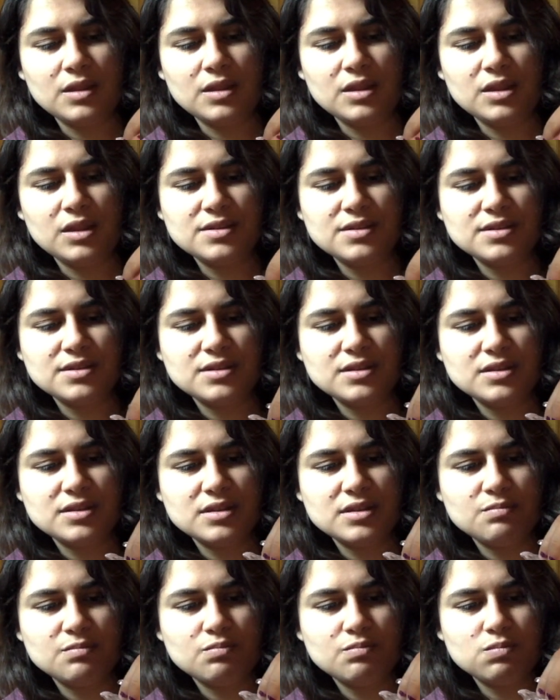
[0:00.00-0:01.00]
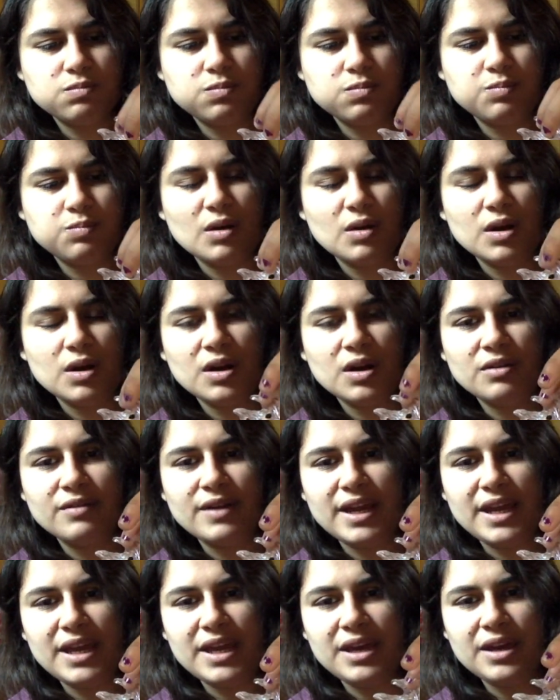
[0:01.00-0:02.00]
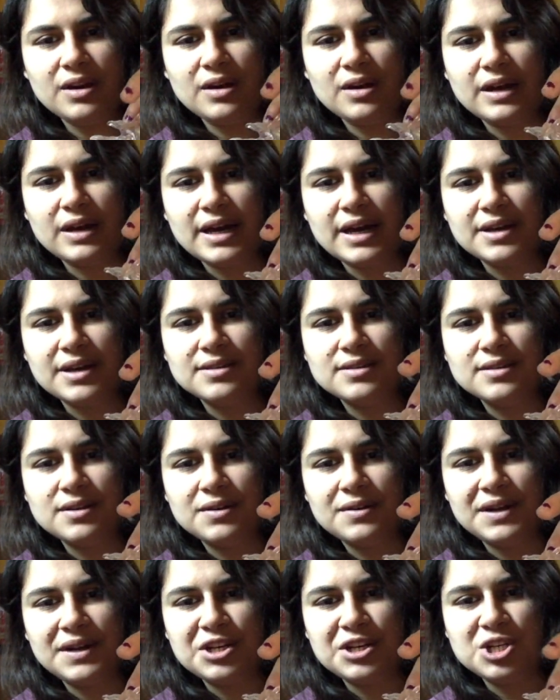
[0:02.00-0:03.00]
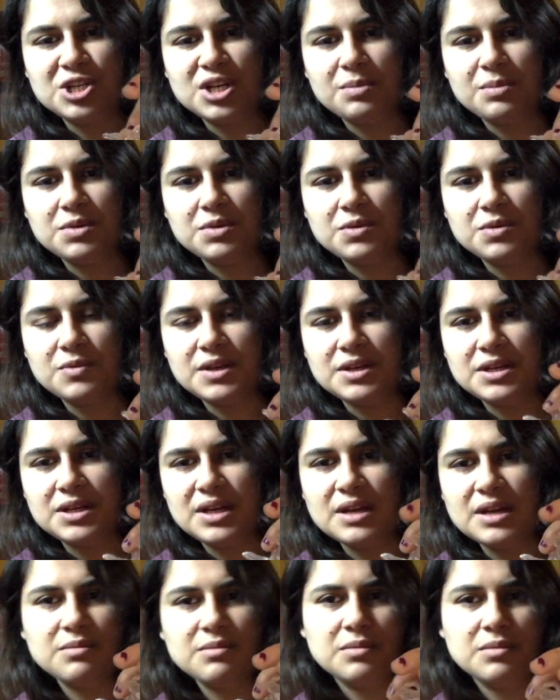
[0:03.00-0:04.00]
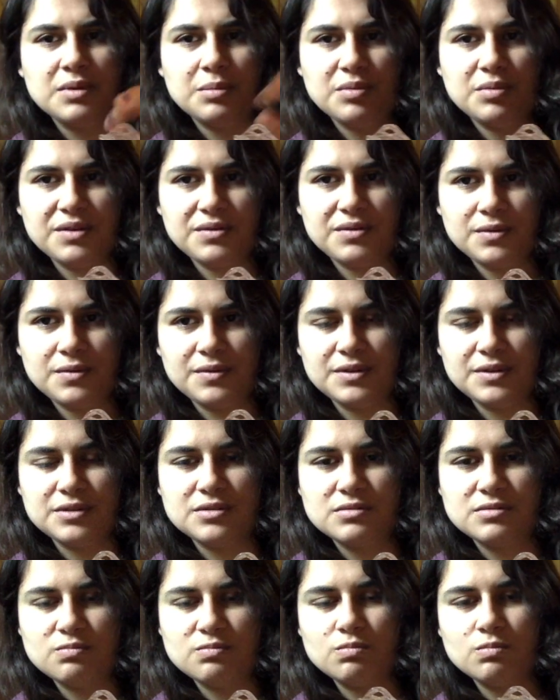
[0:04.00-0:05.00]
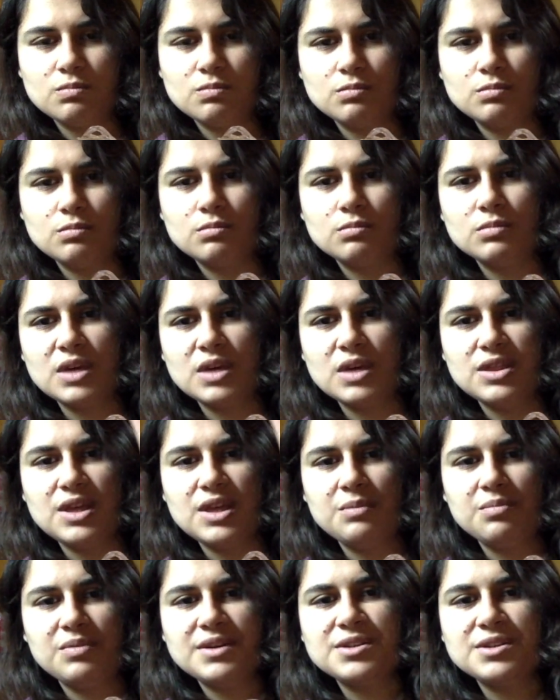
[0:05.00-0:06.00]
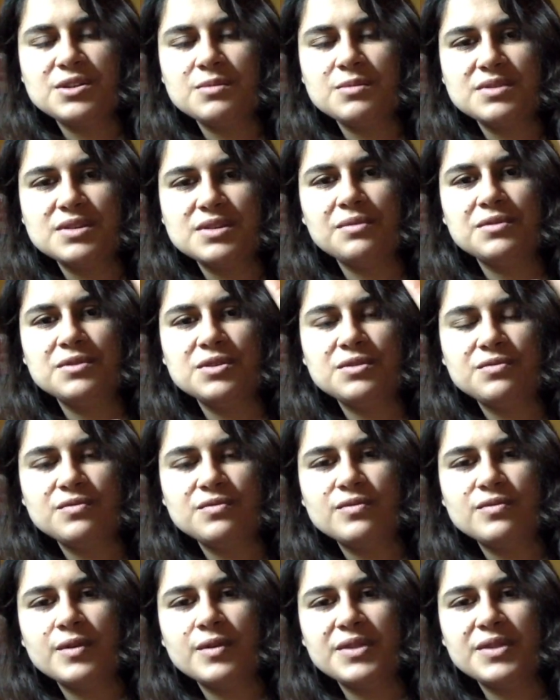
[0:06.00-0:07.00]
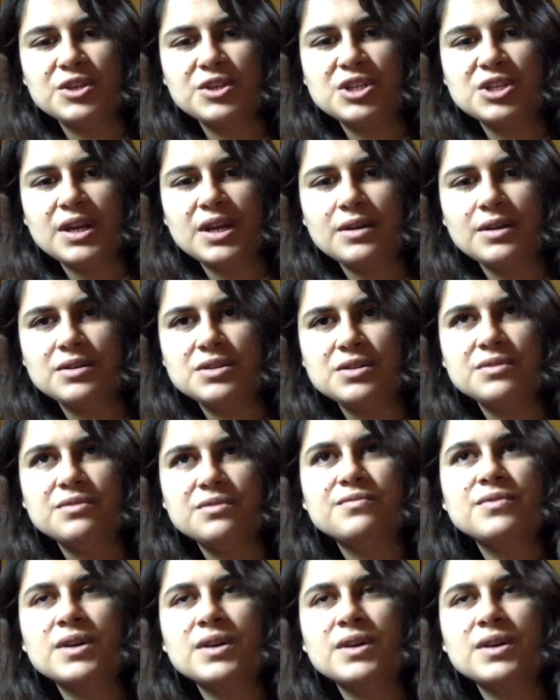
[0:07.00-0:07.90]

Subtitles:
This part right here accidentally chipped one time. My boyfriend was, I think, pressed himself too of the chair too far.